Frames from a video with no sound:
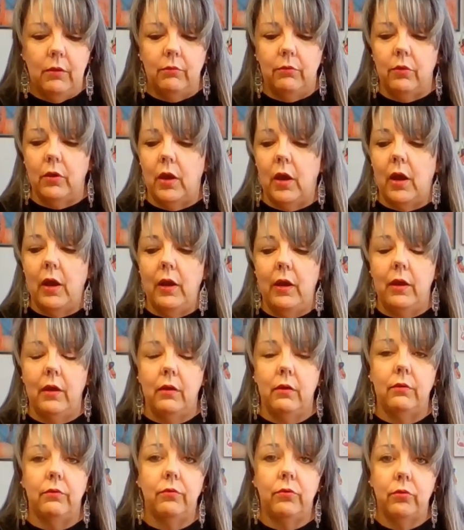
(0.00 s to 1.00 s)
I'm sorry, I
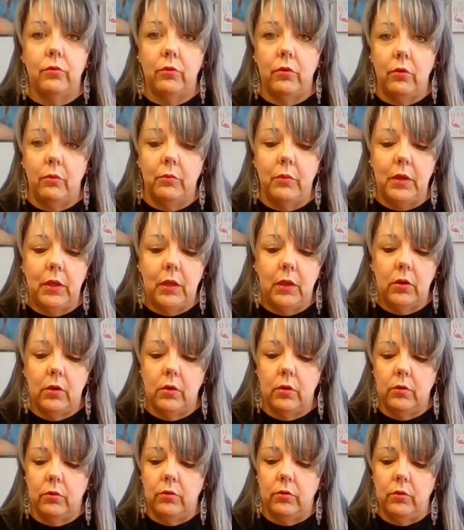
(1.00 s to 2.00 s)
have so many
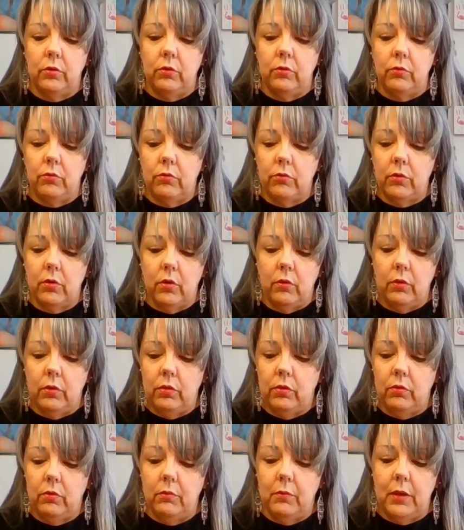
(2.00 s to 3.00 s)
cartoons
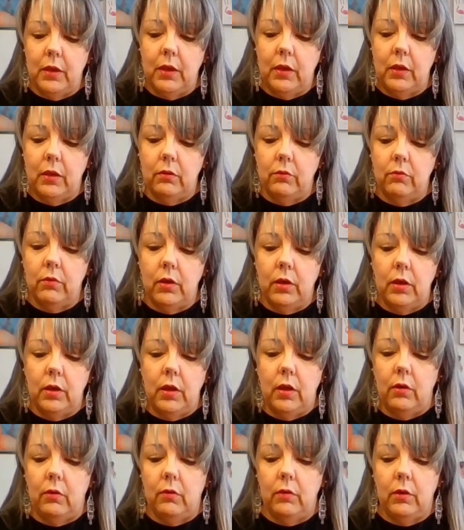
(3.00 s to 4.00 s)
going through my head right
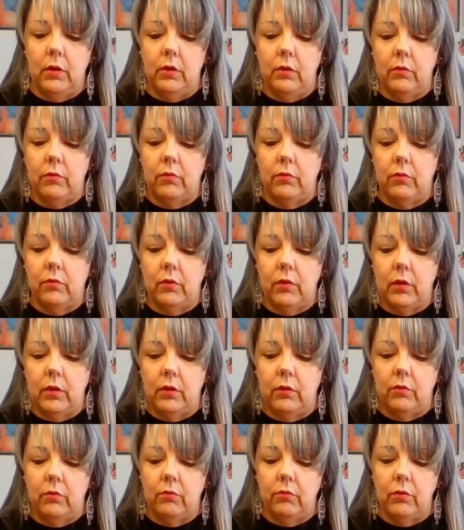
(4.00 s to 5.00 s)
now. It's,
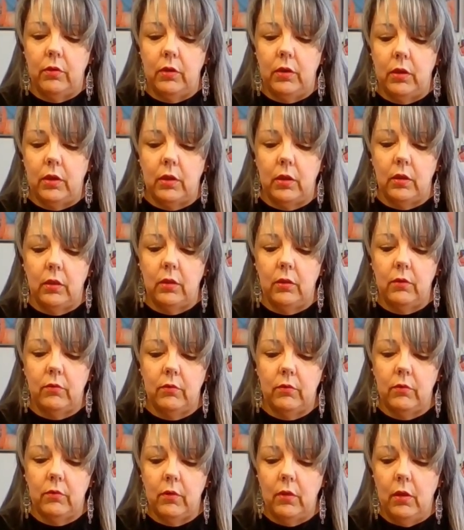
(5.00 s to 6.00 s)
it's
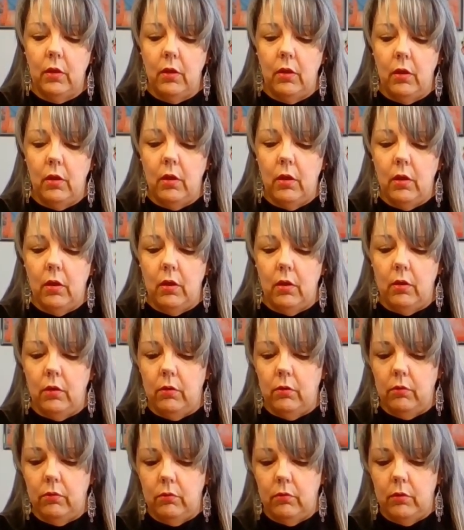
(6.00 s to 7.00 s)
ridiculous.
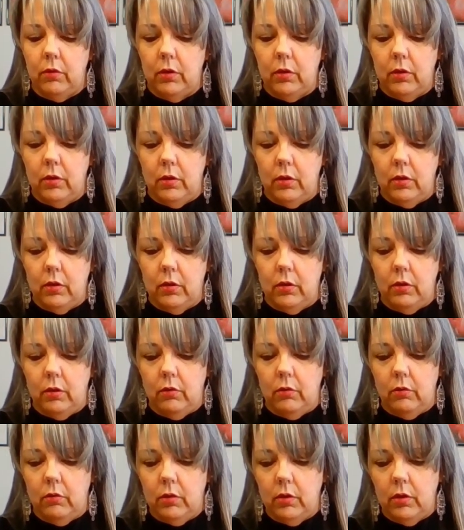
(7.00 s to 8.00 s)
Uh-oh.
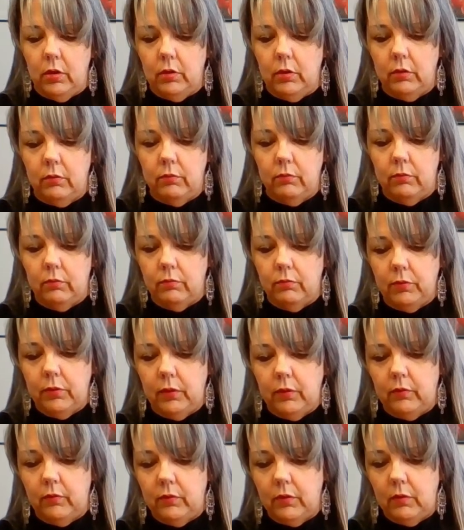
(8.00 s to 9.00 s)
Oh god,
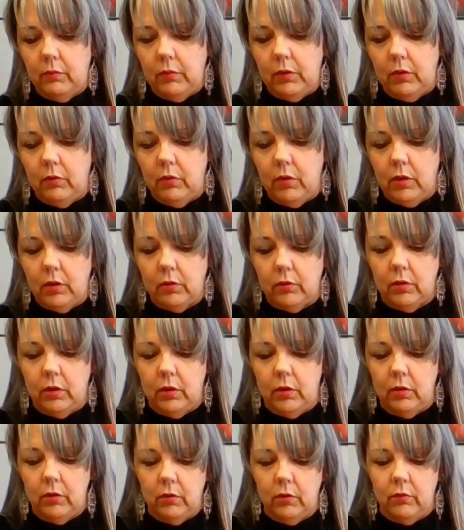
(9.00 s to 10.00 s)
please tell me you got
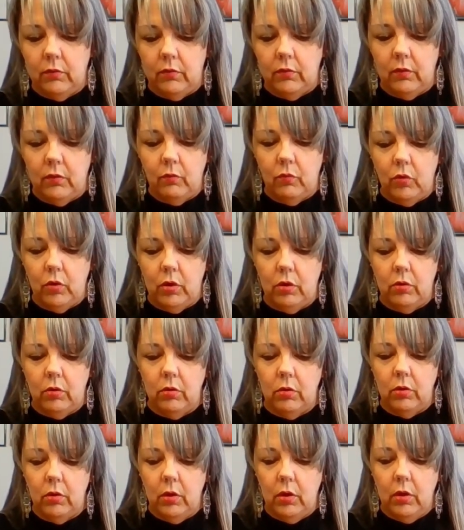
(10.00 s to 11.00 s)
tied on somewhere,
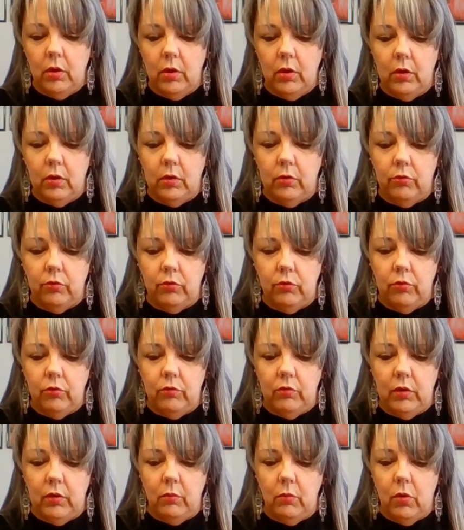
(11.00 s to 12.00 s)
because you
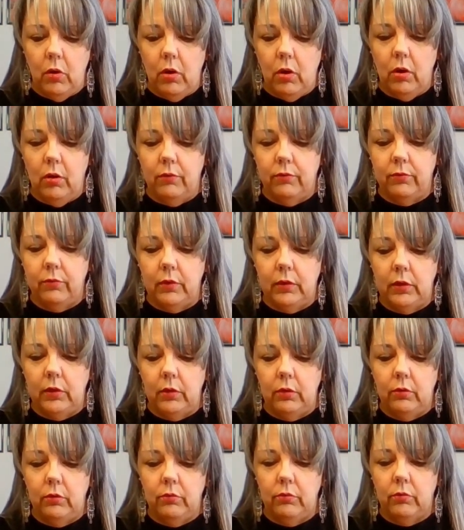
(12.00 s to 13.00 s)
seem awfully
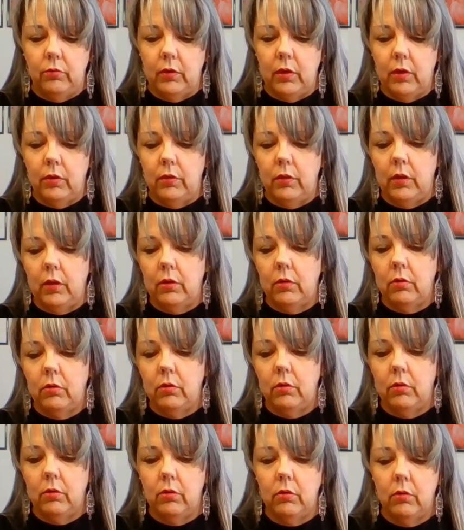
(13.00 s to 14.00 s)
loose down
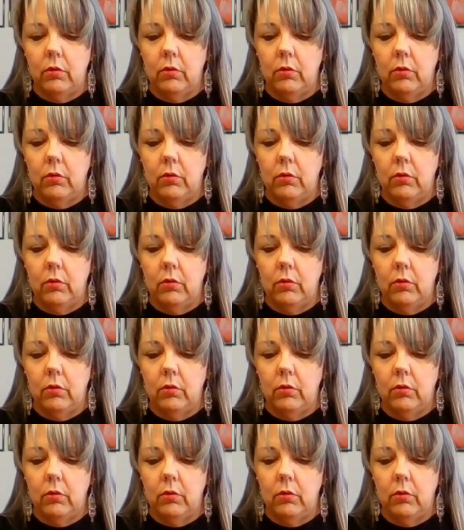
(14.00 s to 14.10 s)
there.